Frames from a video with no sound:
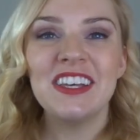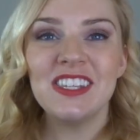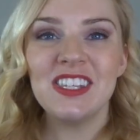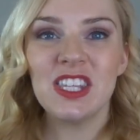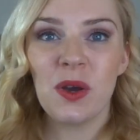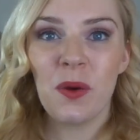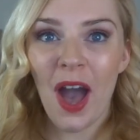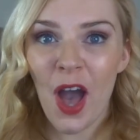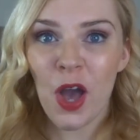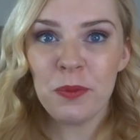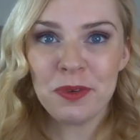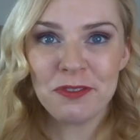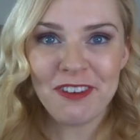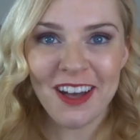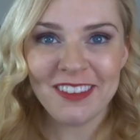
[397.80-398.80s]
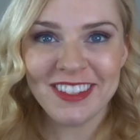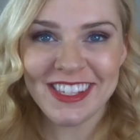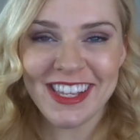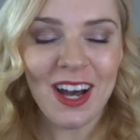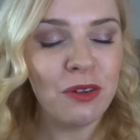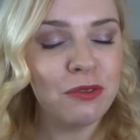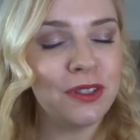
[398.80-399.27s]
So I hope you found this
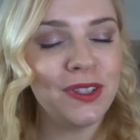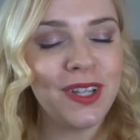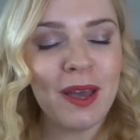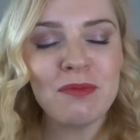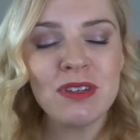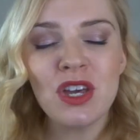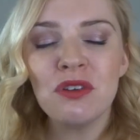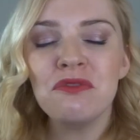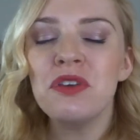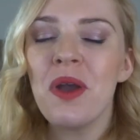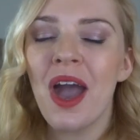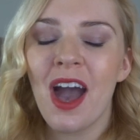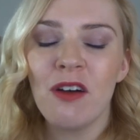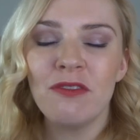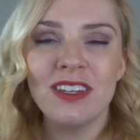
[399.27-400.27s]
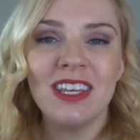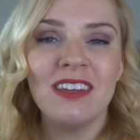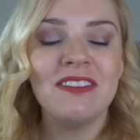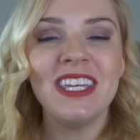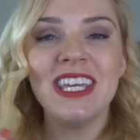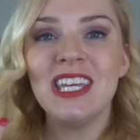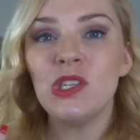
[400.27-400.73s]
helpful. Let me know if you have any of
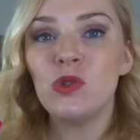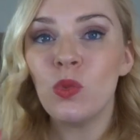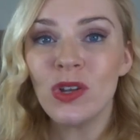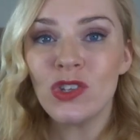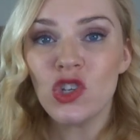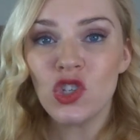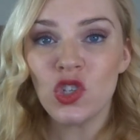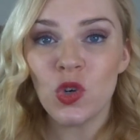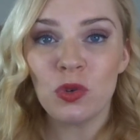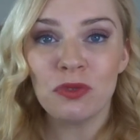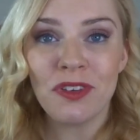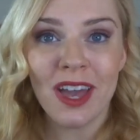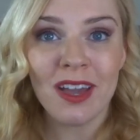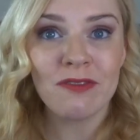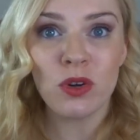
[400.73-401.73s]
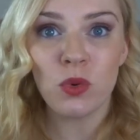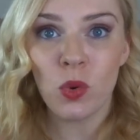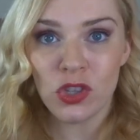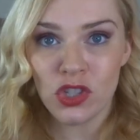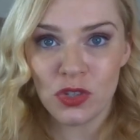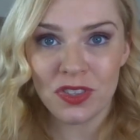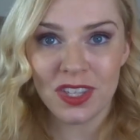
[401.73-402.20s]
these, which is your favorite,
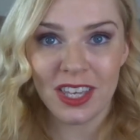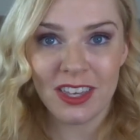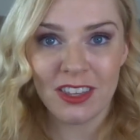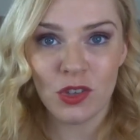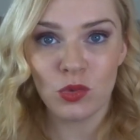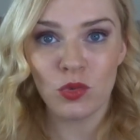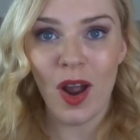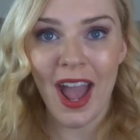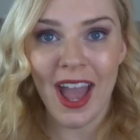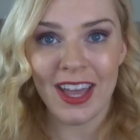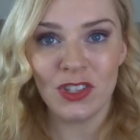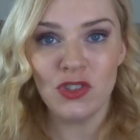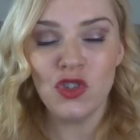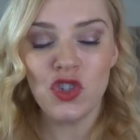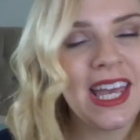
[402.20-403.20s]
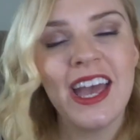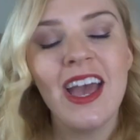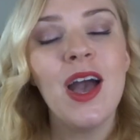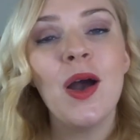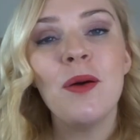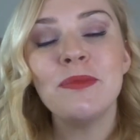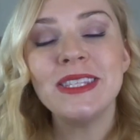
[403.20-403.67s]
what do you think of the range?
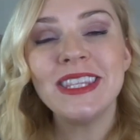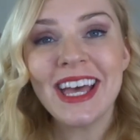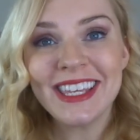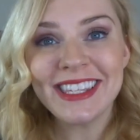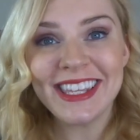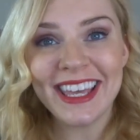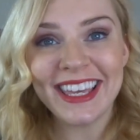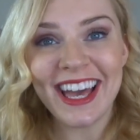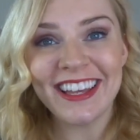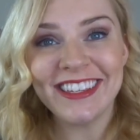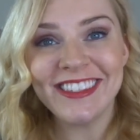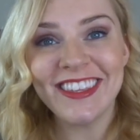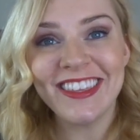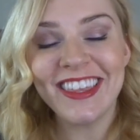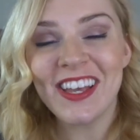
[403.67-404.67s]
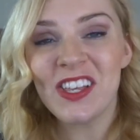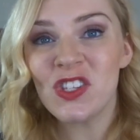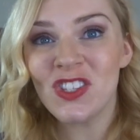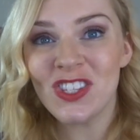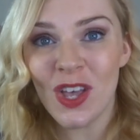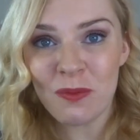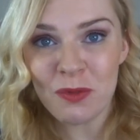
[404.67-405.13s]
But that's it guys, so thanks
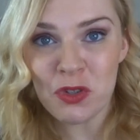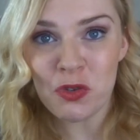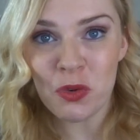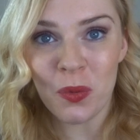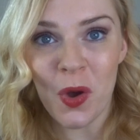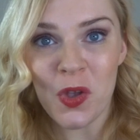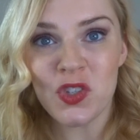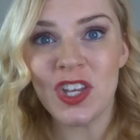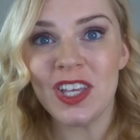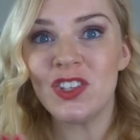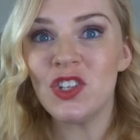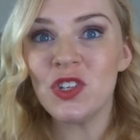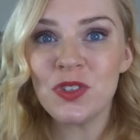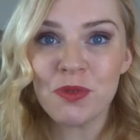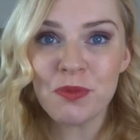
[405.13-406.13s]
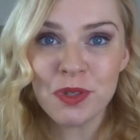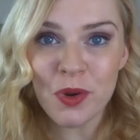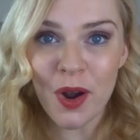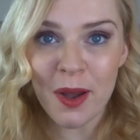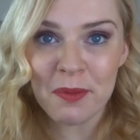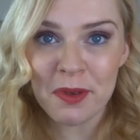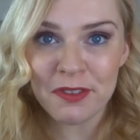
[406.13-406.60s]
so much for watching. Do
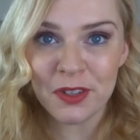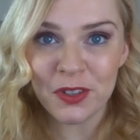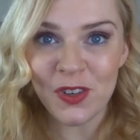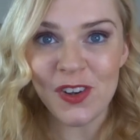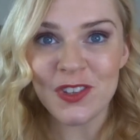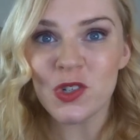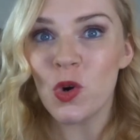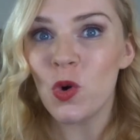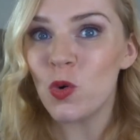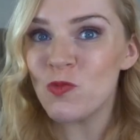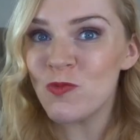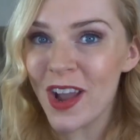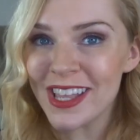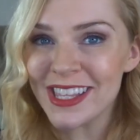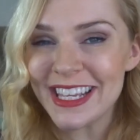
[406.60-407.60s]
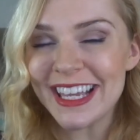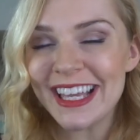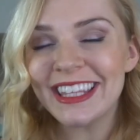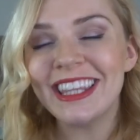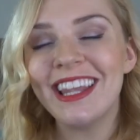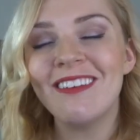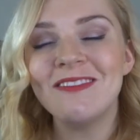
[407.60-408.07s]
subscribe if you're not already.
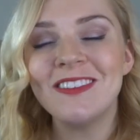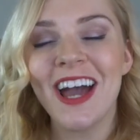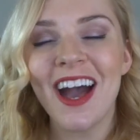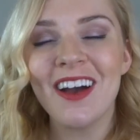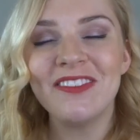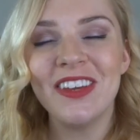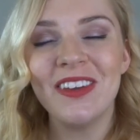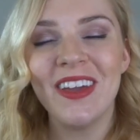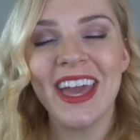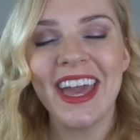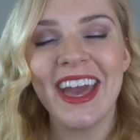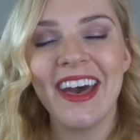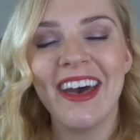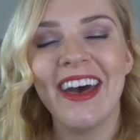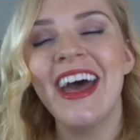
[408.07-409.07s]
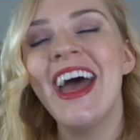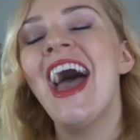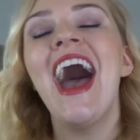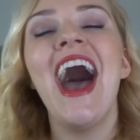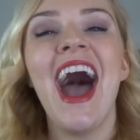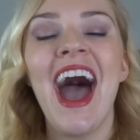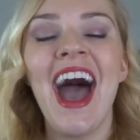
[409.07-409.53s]
I'd love to have you here.
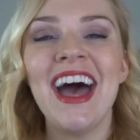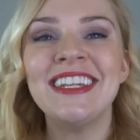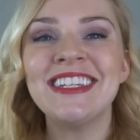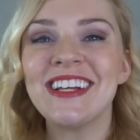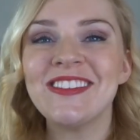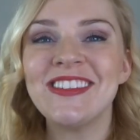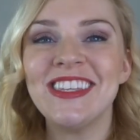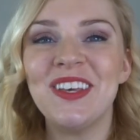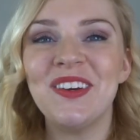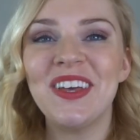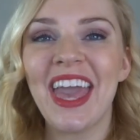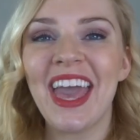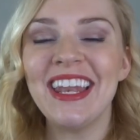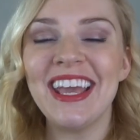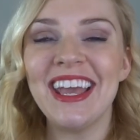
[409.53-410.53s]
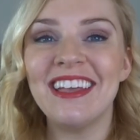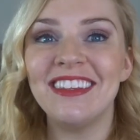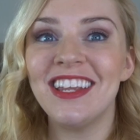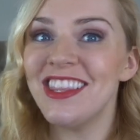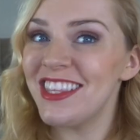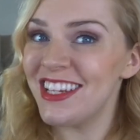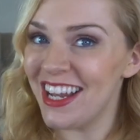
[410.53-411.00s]
And I'll see you again
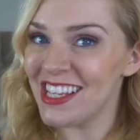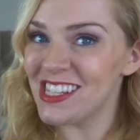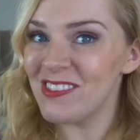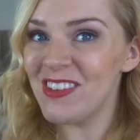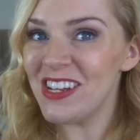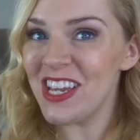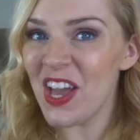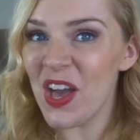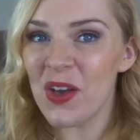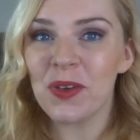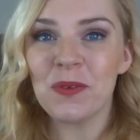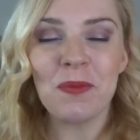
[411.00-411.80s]
in the next video.